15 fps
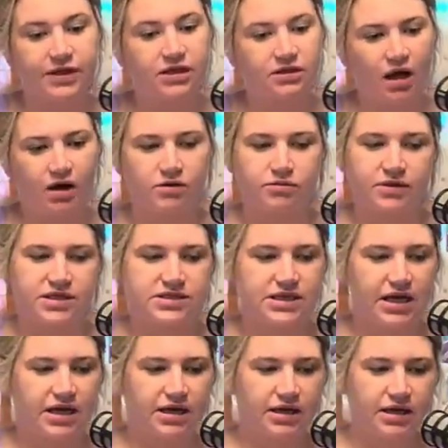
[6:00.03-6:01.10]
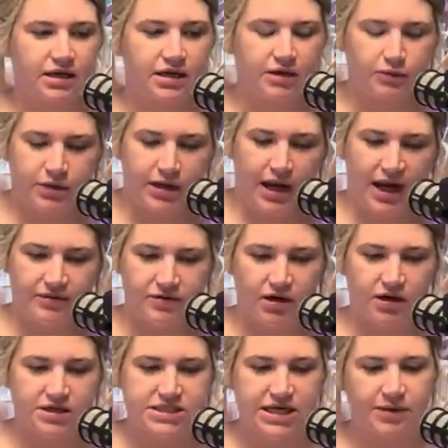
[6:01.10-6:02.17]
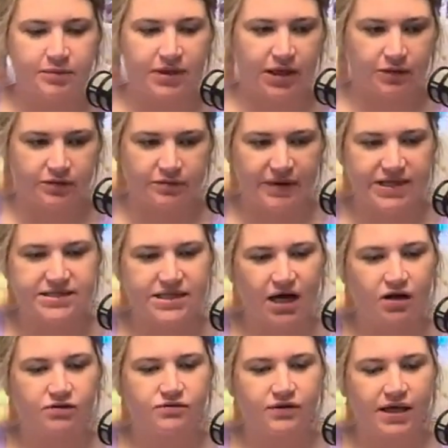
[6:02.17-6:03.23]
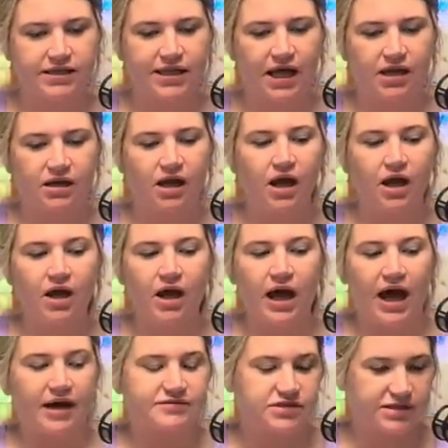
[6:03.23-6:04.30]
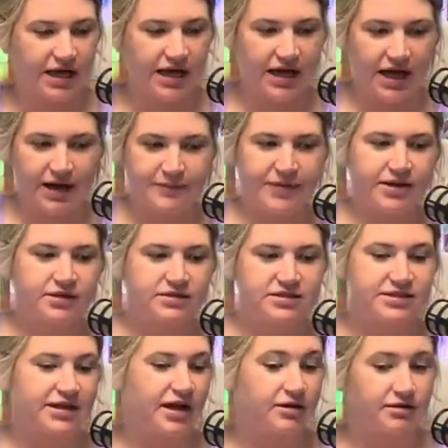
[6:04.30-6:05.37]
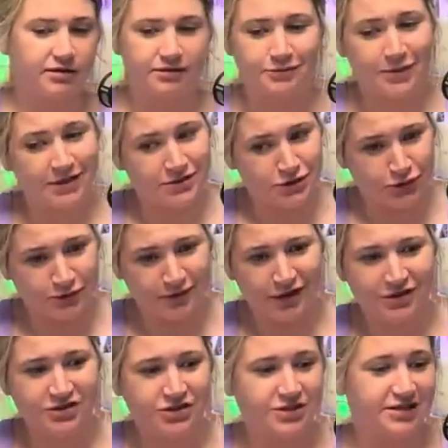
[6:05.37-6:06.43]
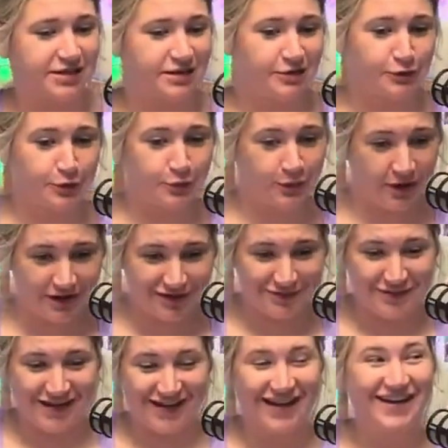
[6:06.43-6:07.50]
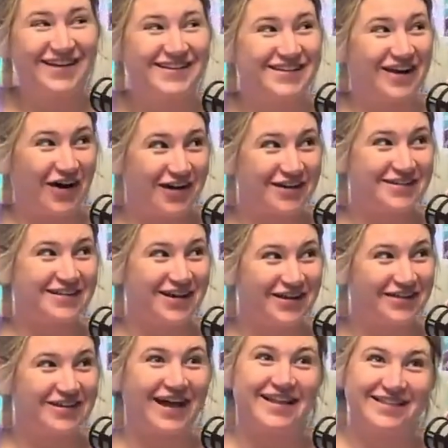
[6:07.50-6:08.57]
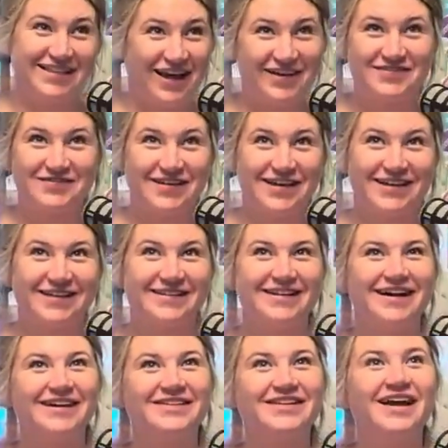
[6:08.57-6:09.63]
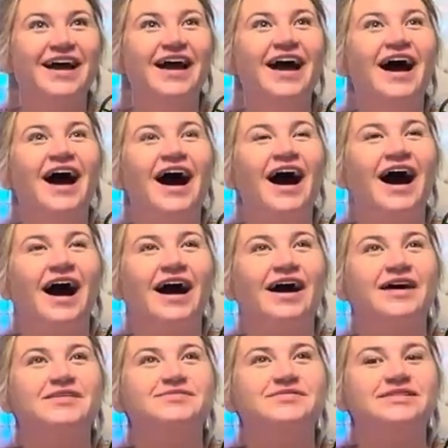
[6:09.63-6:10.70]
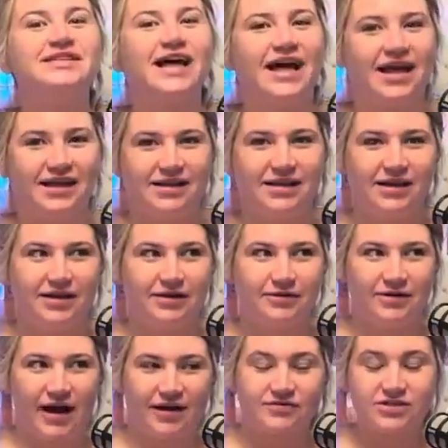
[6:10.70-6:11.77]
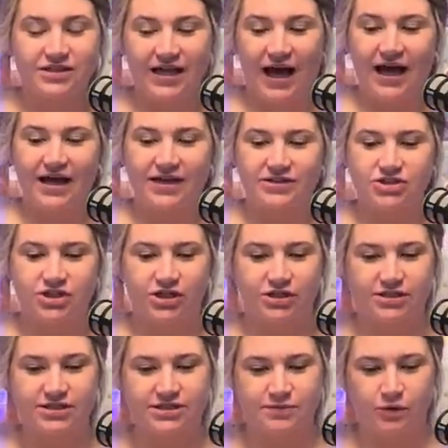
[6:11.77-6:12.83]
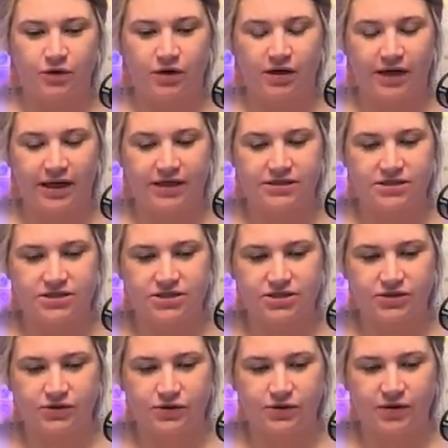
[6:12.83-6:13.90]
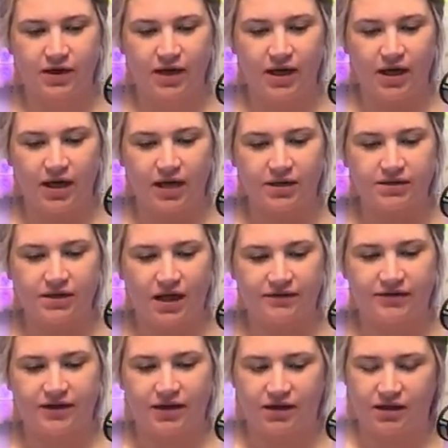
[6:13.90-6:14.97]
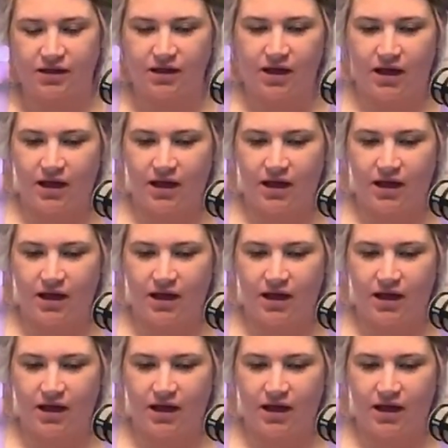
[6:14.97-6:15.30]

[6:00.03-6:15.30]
alone, because I would have a hard time being with myself. And then after that happened, now a little bit too much because I never want to be not alone. I love being alone. Then after that, it turned more into loving,